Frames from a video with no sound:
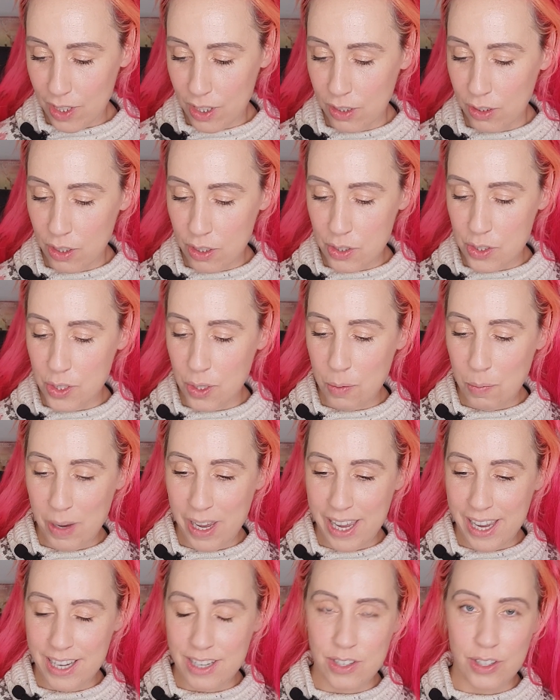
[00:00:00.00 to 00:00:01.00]
look too
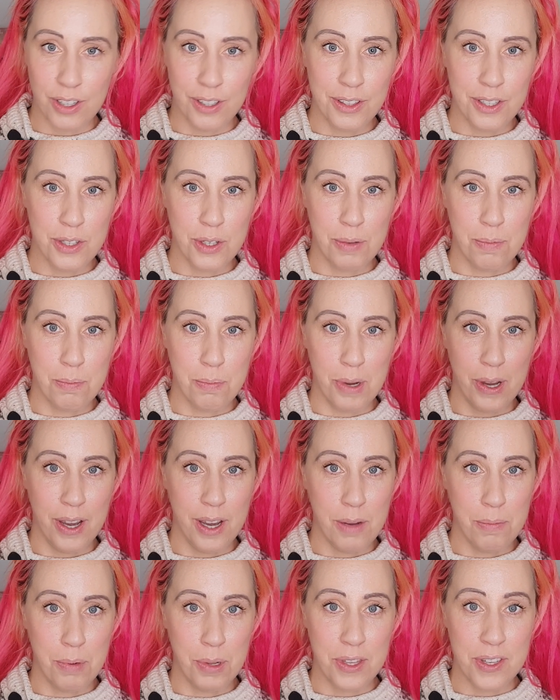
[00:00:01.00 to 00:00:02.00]
weird on the
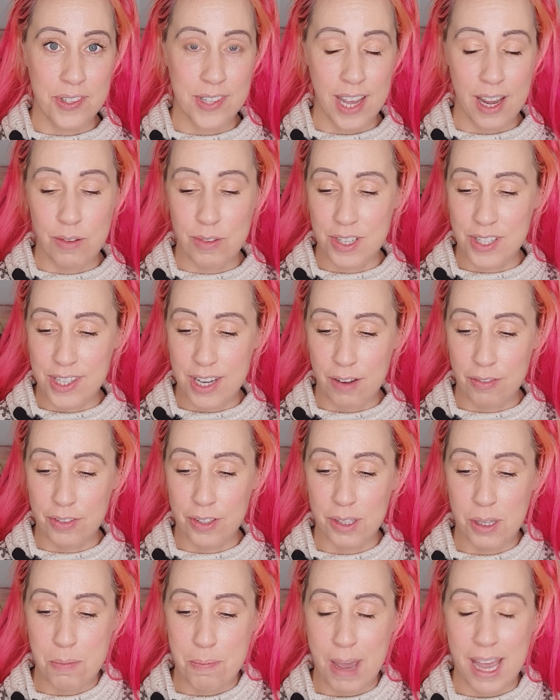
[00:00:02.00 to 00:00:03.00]
jumper, but the sound is
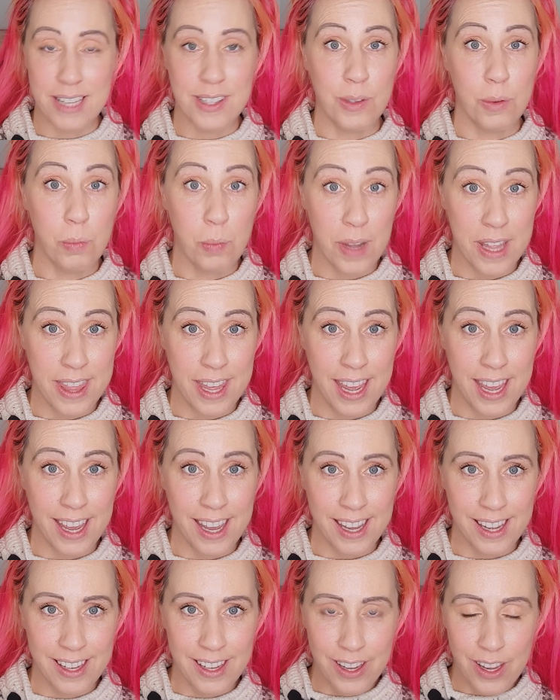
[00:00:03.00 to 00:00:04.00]
definitely better with
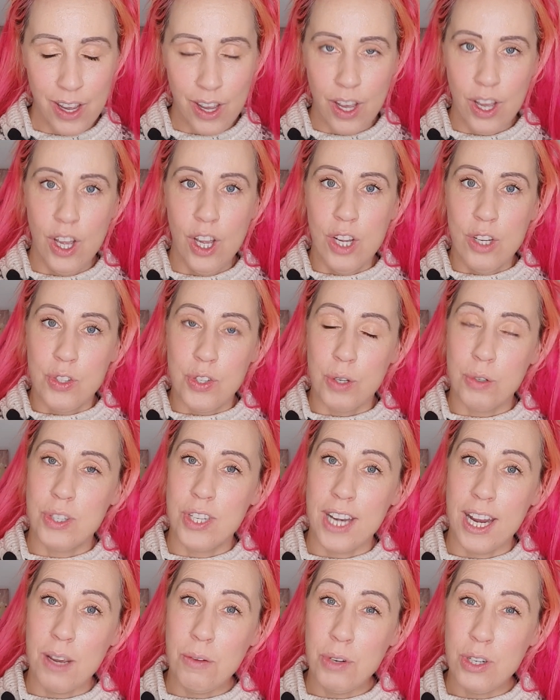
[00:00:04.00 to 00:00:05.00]
it. So
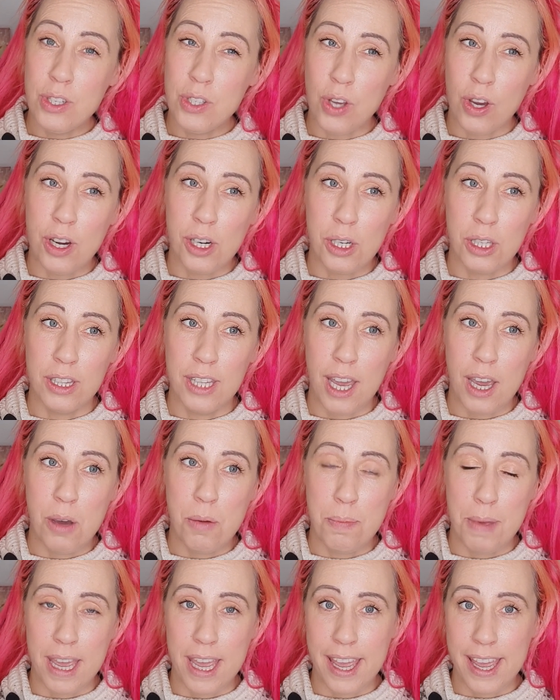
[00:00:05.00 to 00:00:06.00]
today I want to talk a little
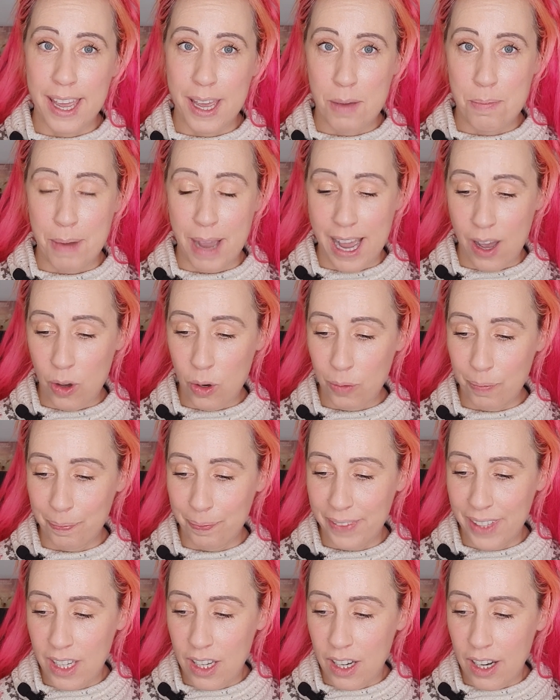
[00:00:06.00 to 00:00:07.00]
bit about
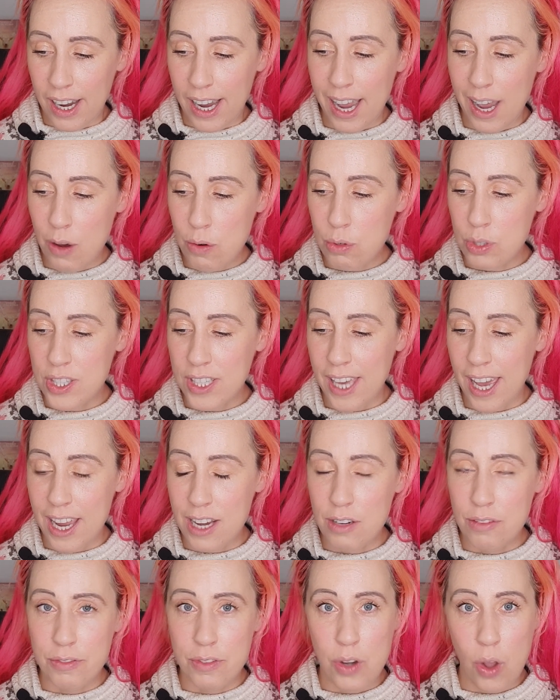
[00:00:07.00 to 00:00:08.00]
how to
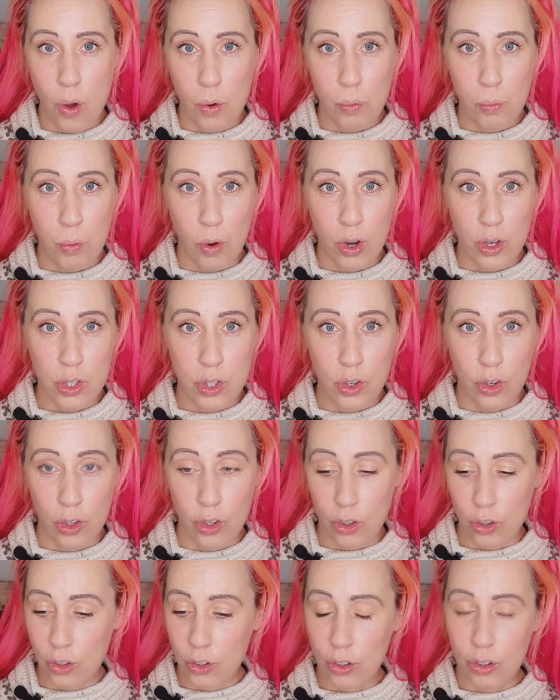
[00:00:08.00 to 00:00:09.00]
kind of know what
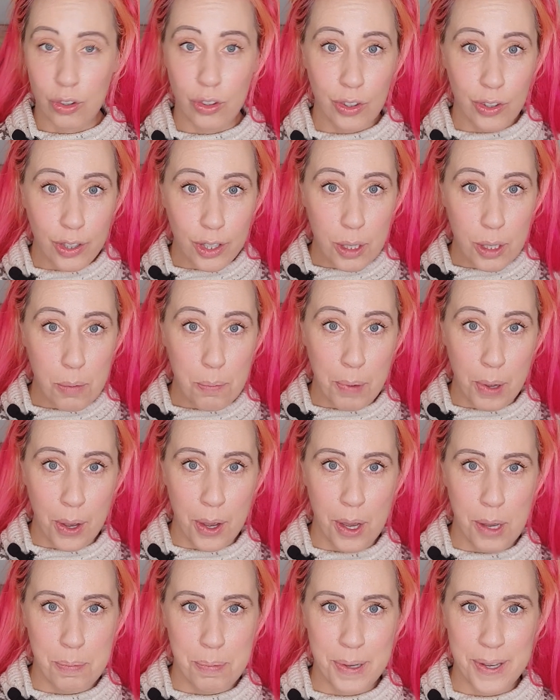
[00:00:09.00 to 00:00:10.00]
your
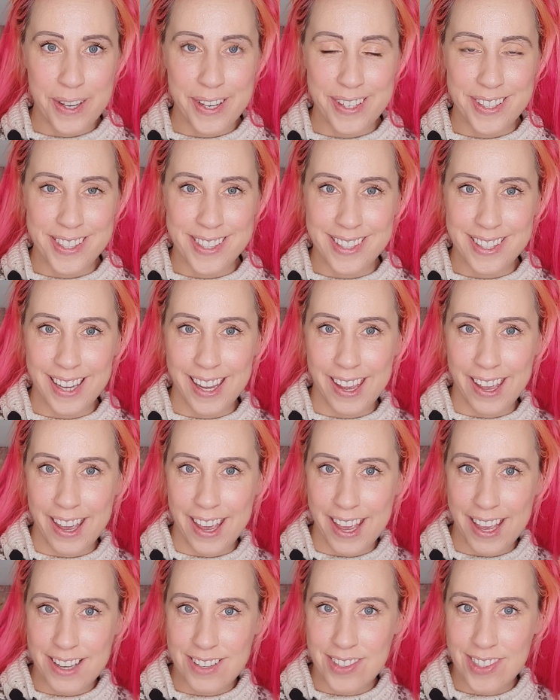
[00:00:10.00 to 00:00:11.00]
purpose
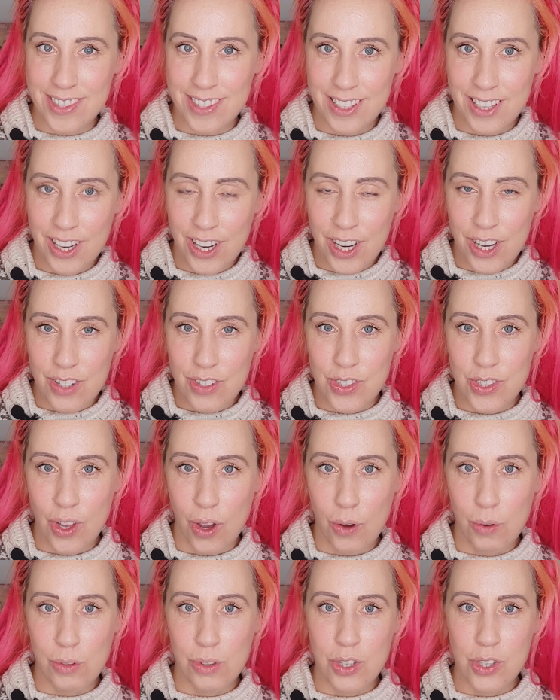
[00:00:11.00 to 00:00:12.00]
is.
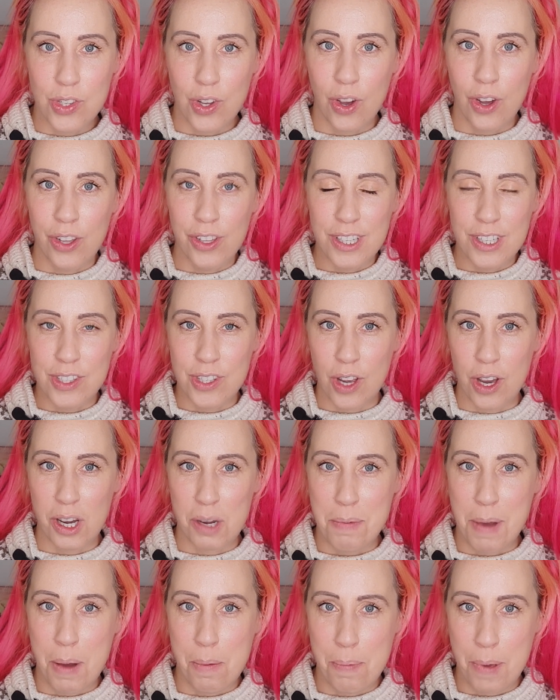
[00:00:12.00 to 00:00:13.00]
So there's all this
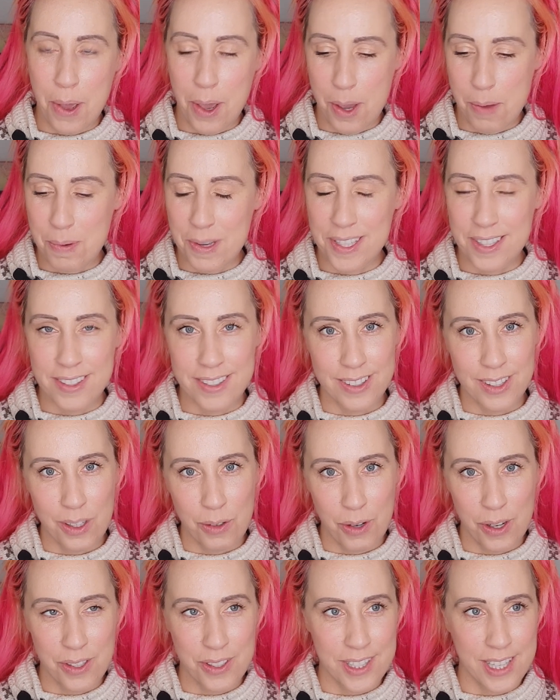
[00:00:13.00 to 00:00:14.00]
talk about purpose, isn't
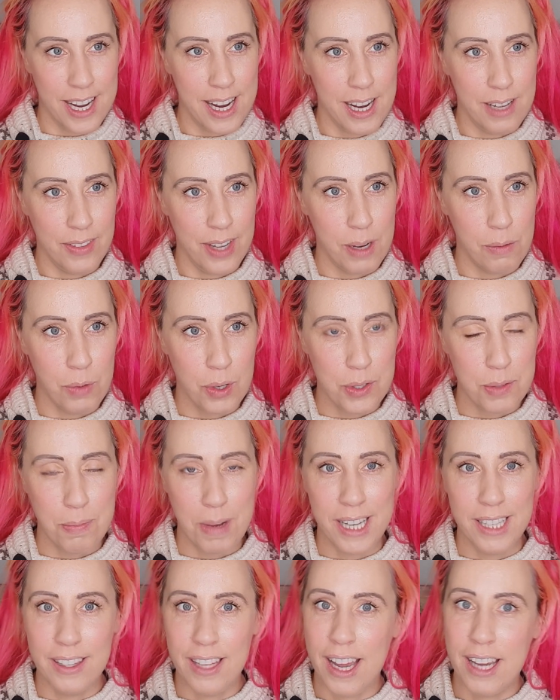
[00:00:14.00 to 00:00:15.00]
there, all the time? Like, what's
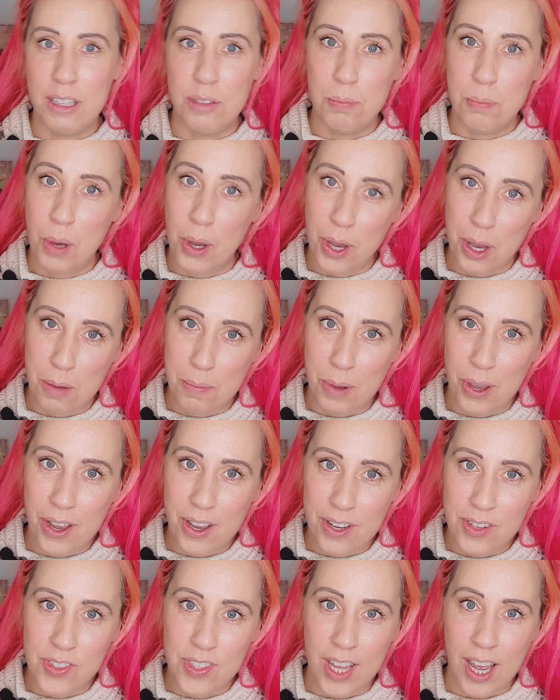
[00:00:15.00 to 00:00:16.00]
my life
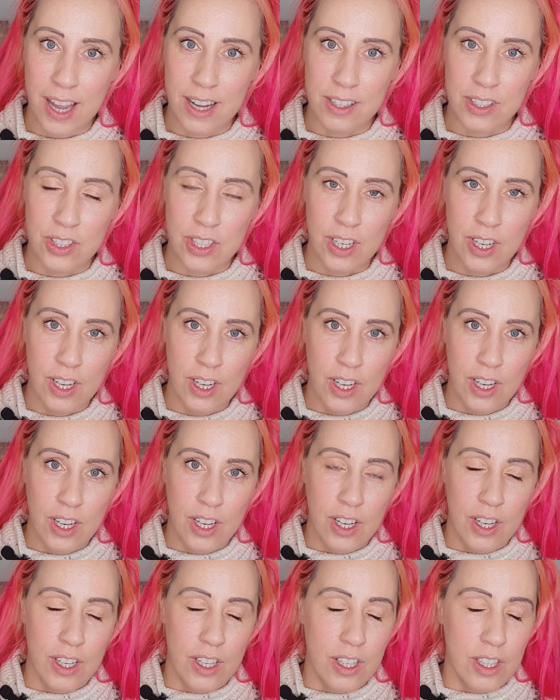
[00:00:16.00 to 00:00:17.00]
purpose? And,
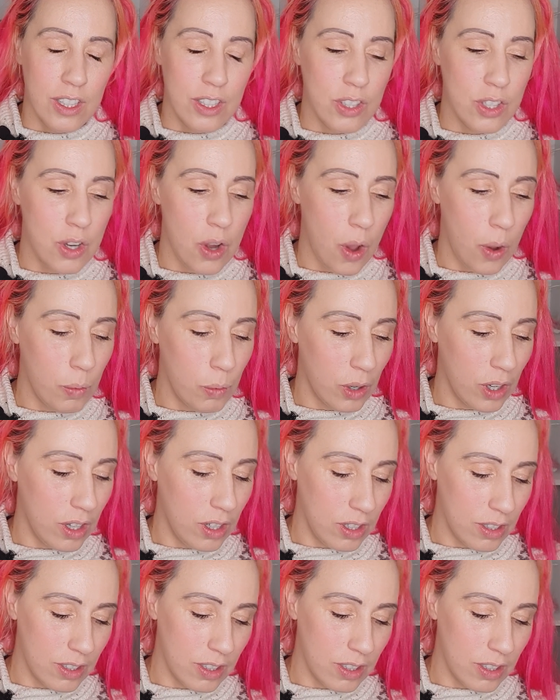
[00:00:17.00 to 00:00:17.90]
you know,